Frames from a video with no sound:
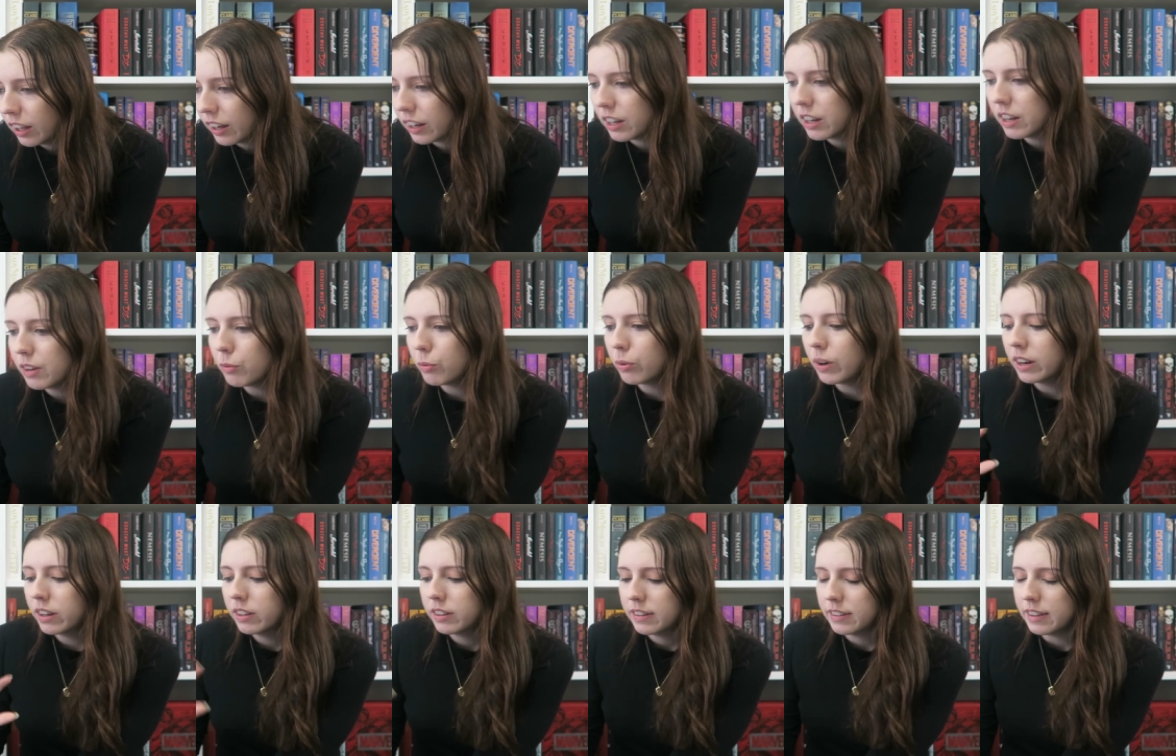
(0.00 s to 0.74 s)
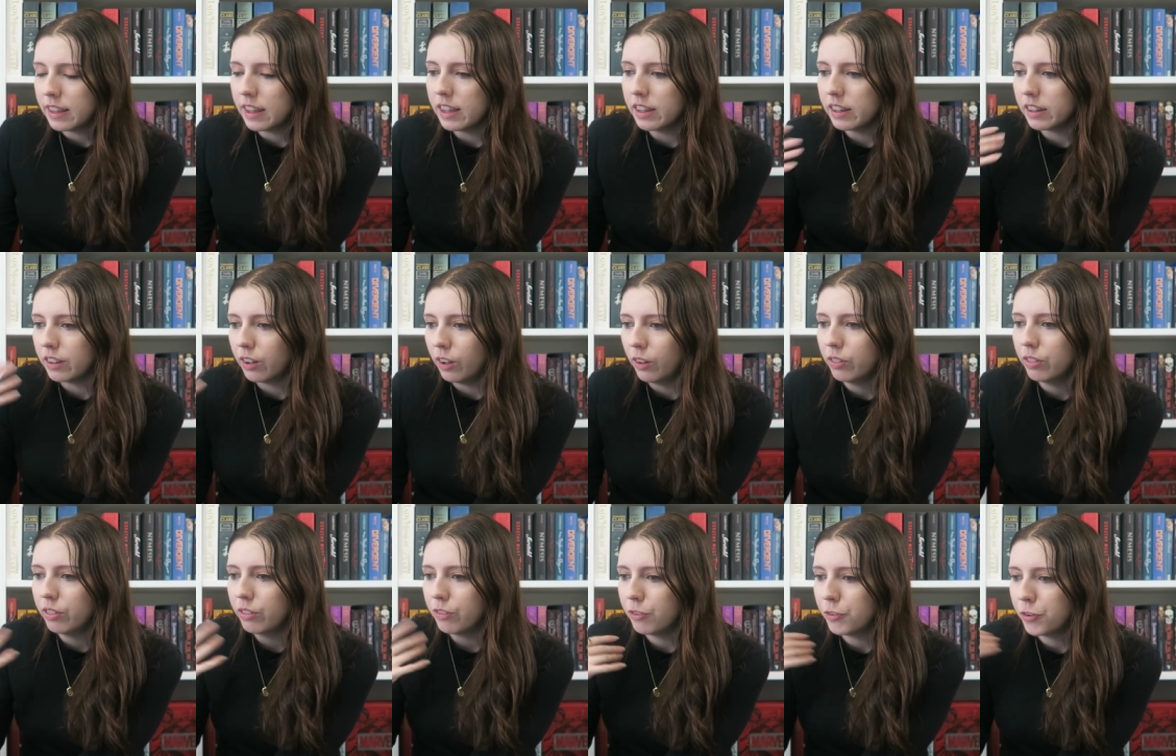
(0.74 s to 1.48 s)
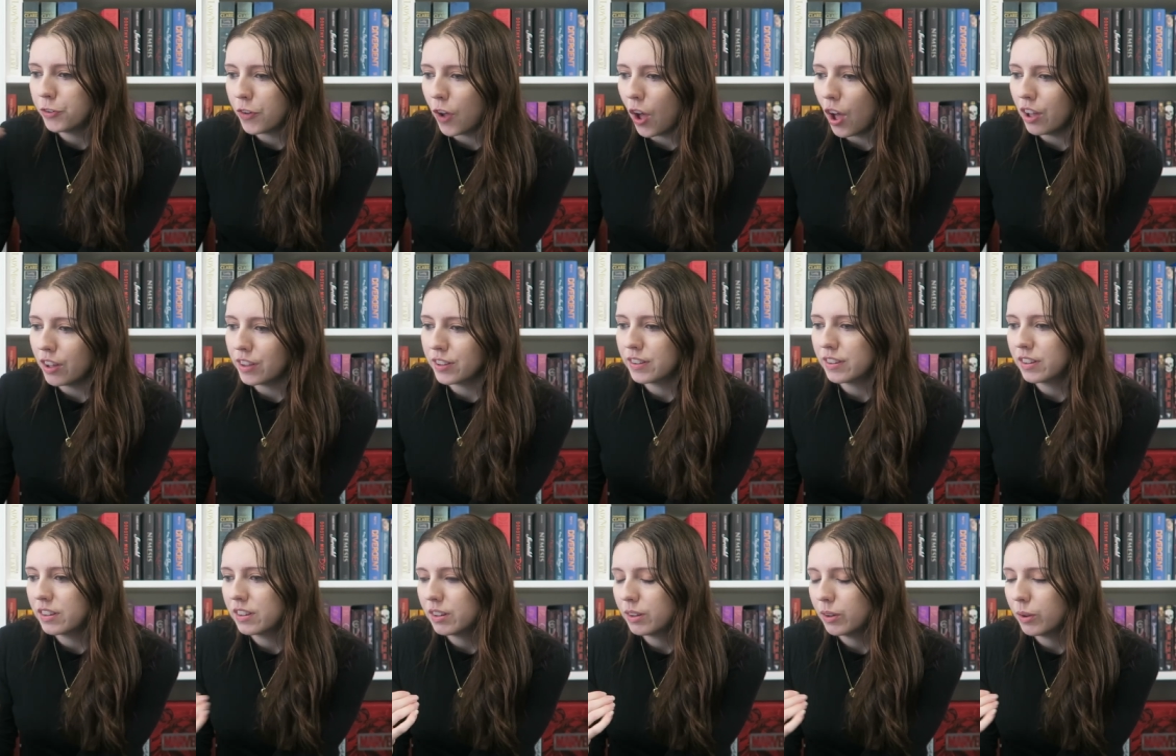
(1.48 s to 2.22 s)
I didn't see it on
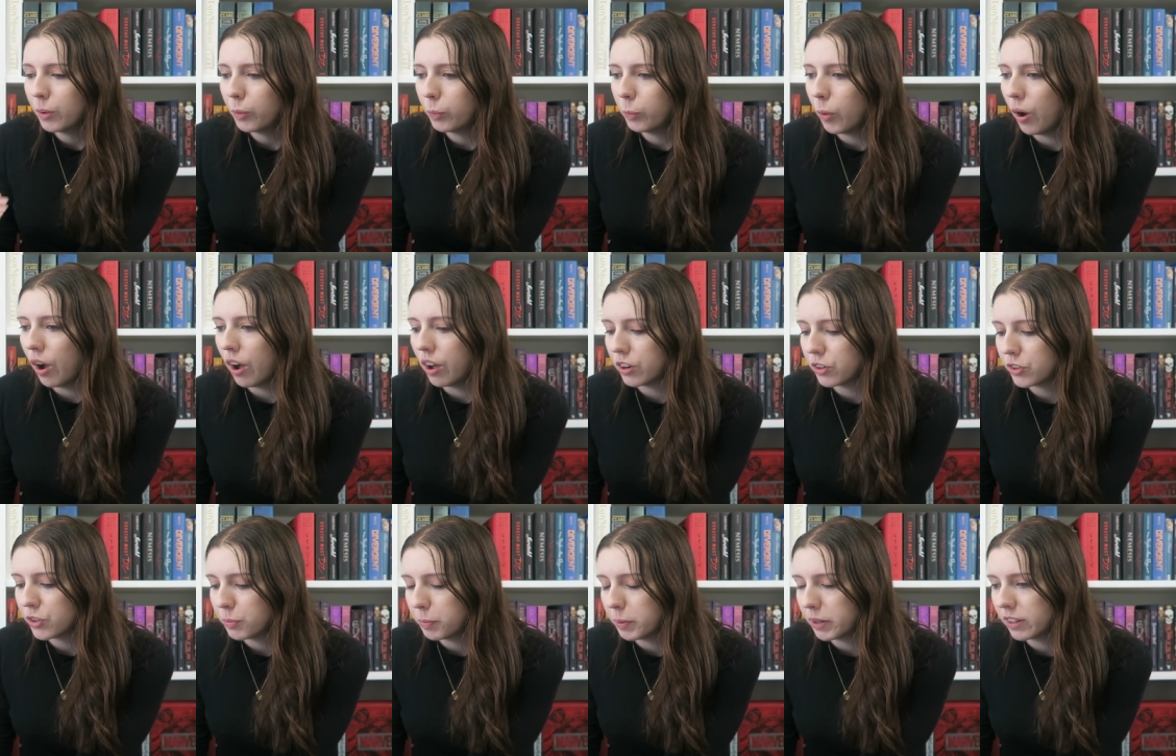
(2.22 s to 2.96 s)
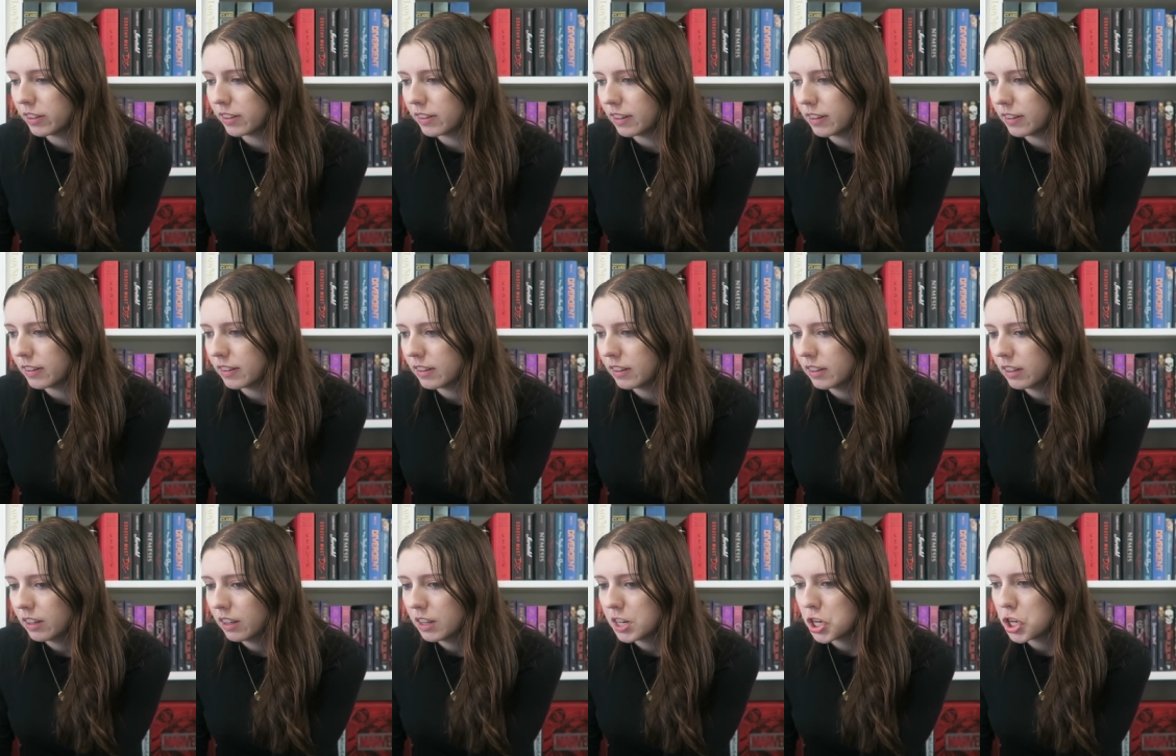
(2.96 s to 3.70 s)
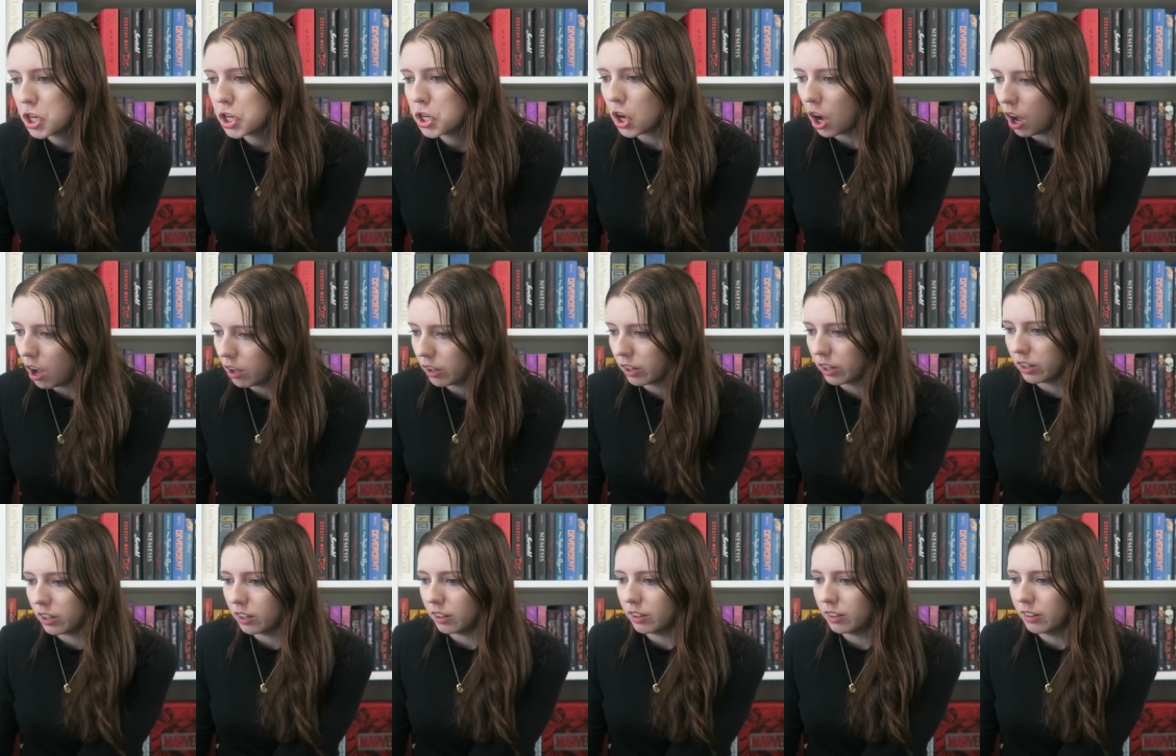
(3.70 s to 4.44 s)
first watch because it's
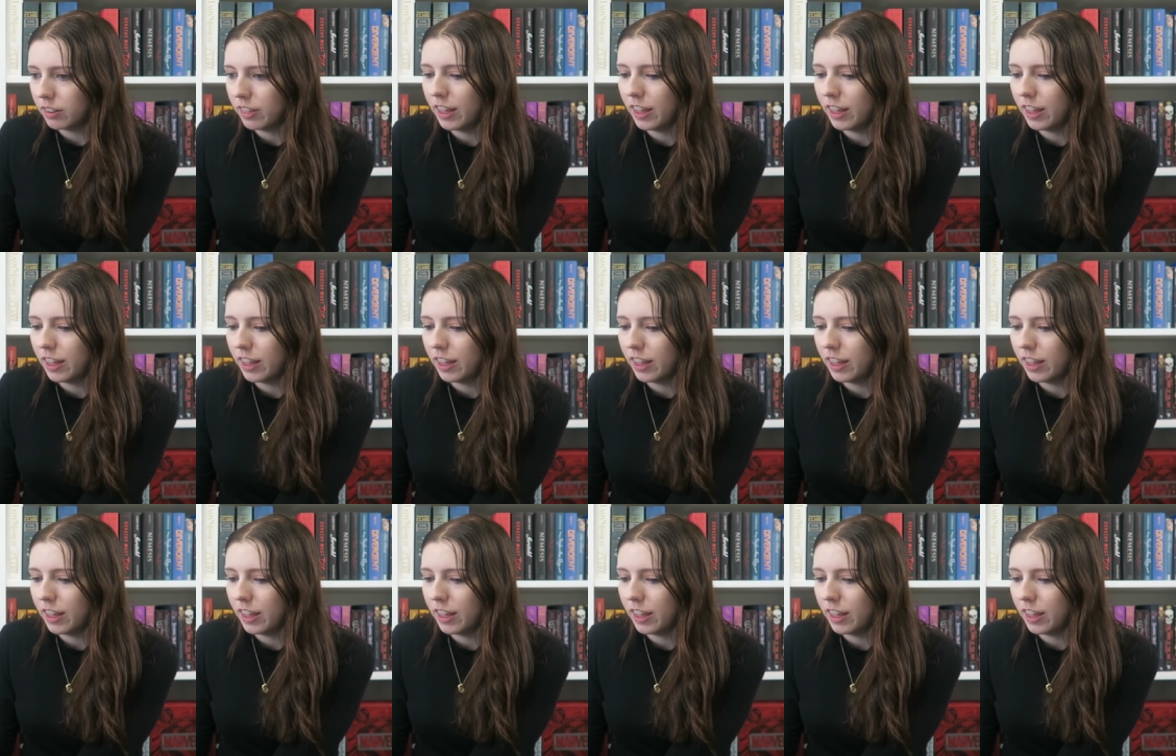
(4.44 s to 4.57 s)
darker